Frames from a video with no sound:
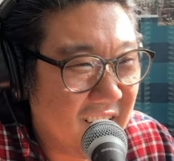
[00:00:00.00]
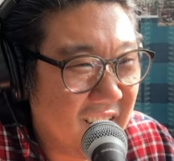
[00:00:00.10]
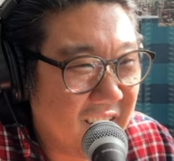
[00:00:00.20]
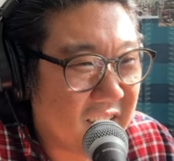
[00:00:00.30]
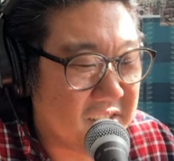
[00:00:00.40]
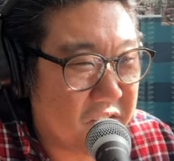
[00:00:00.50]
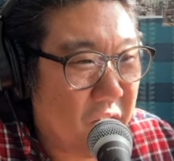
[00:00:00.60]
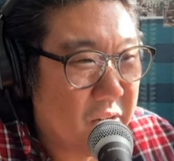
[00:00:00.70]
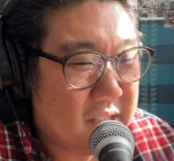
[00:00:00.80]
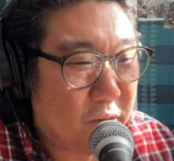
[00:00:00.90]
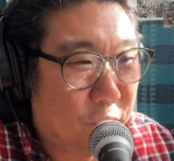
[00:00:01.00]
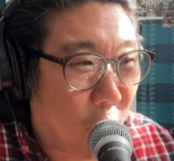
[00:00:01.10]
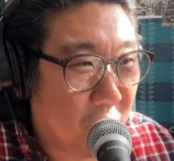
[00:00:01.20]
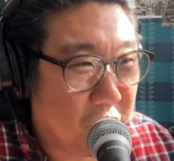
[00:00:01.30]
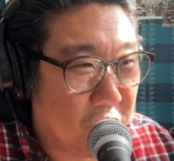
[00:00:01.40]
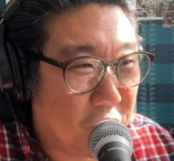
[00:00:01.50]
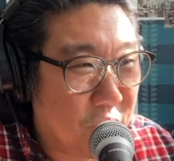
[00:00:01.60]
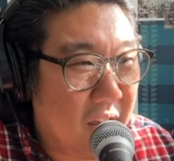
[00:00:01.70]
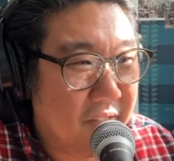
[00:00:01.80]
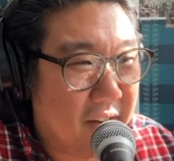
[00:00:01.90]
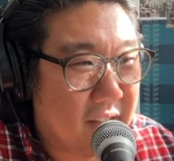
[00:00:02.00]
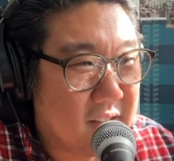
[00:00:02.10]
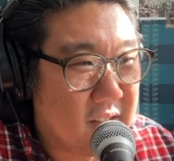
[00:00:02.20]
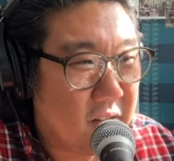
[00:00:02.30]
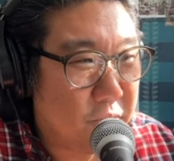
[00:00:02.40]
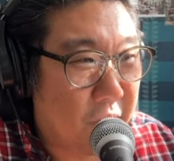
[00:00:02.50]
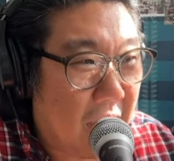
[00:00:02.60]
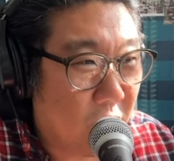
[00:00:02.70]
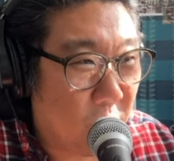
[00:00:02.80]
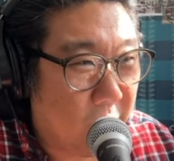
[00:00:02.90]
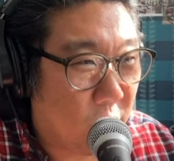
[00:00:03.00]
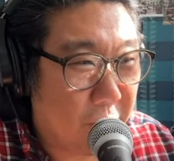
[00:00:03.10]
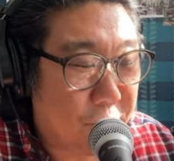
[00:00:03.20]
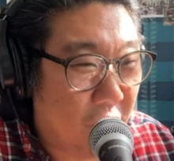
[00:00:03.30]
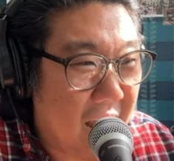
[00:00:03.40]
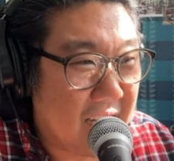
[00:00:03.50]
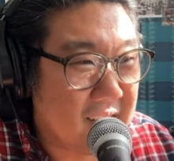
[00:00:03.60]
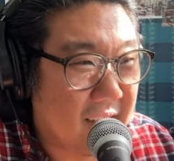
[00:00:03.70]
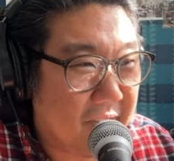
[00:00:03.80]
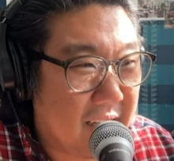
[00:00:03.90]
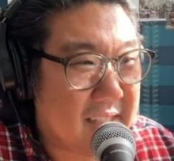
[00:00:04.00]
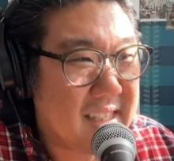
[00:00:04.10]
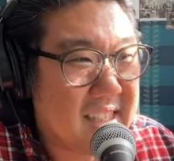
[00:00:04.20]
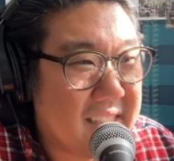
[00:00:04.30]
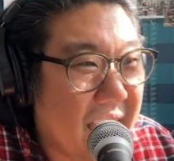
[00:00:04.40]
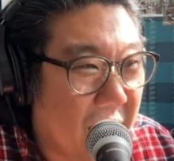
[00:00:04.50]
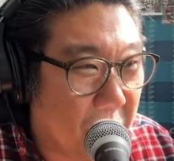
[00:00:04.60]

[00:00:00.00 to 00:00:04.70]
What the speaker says: Because you know how it's like For You, and then it's following, or like Friends, and then it's STEM.